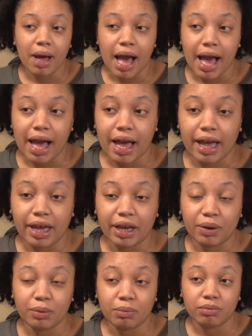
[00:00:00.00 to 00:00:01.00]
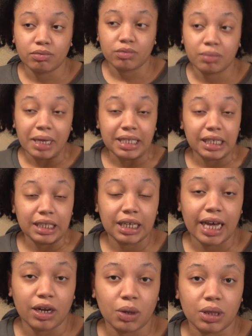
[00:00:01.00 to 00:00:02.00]
I basically
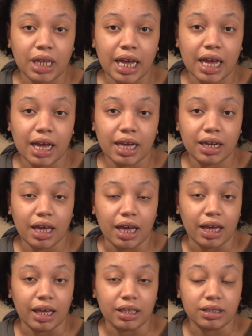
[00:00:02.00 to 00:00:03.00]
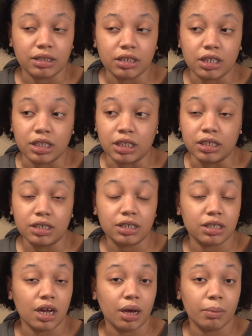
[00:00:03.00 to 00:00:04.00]
got online and looked
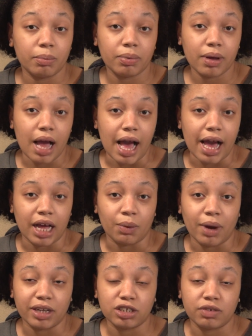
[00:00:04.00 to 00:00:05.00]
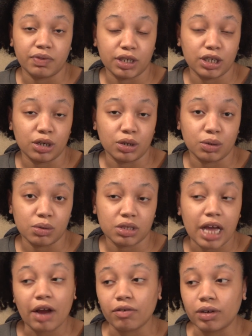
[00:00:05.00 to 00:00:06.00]
it up. I watched videos,
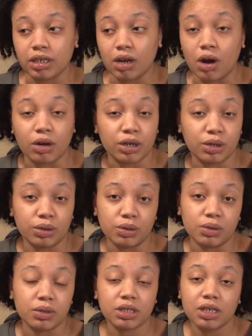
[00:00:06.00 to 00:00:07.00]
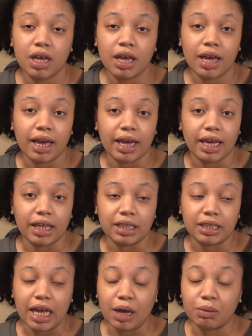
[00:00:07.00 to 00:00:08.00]
I read articles,
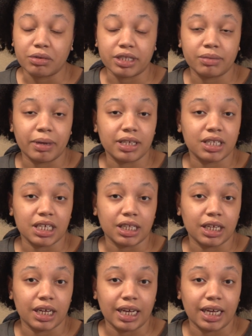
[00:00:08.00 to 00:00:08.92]
and that was basically